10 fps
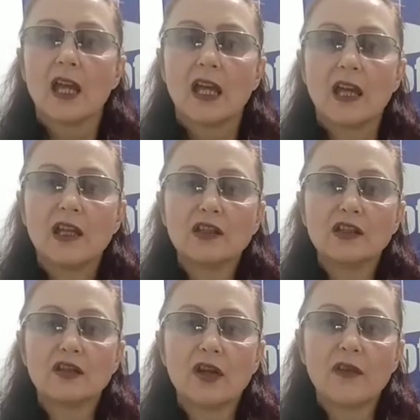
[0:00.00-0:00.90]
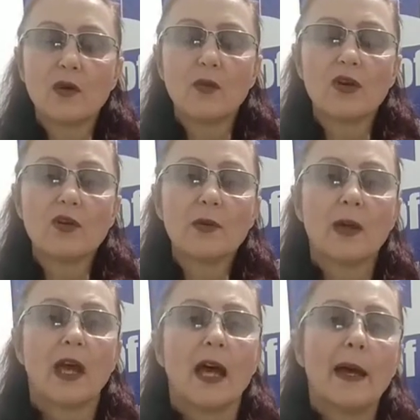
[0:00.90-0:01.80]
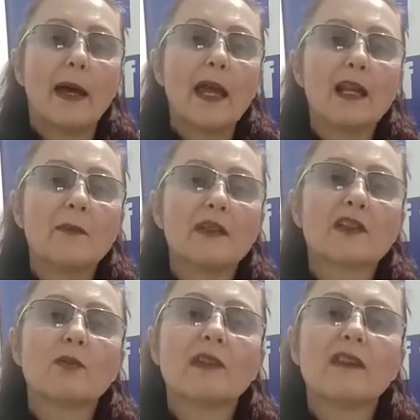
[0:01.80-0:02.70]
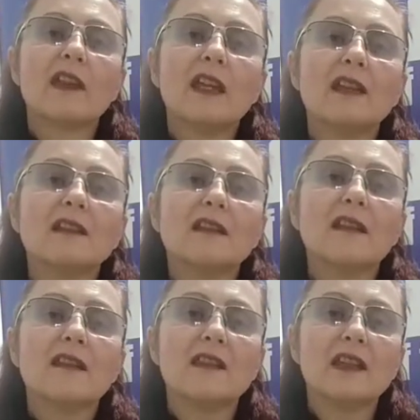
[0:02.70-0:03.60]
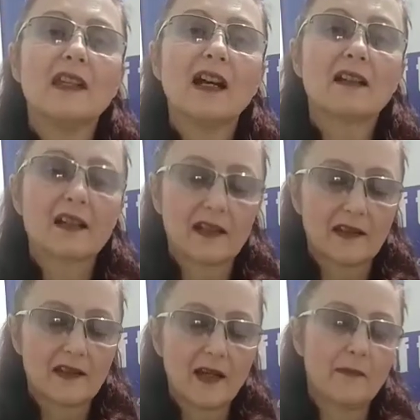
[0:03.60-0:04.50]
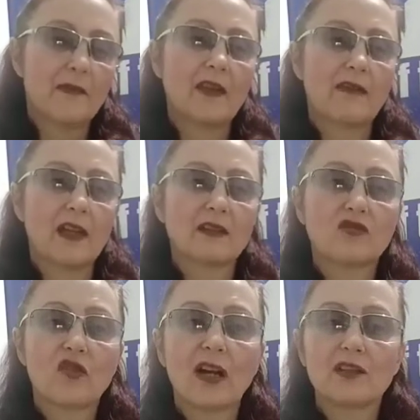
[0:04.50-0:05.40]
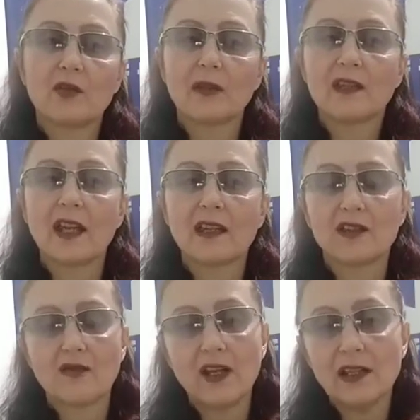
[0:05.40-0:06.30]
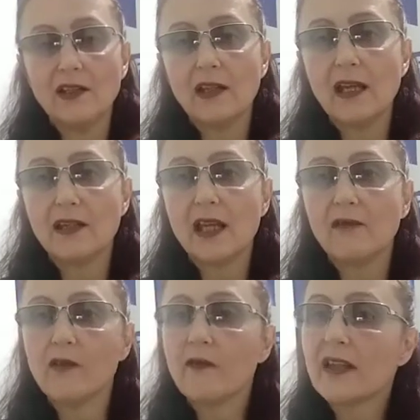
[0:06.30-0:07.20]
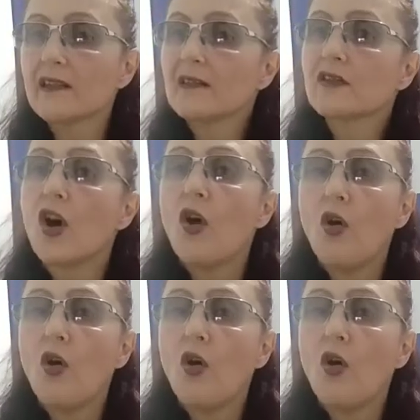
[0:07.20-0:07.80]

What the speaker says: There were elements within the Al-Qassam that tried to attack Israeli naval vessels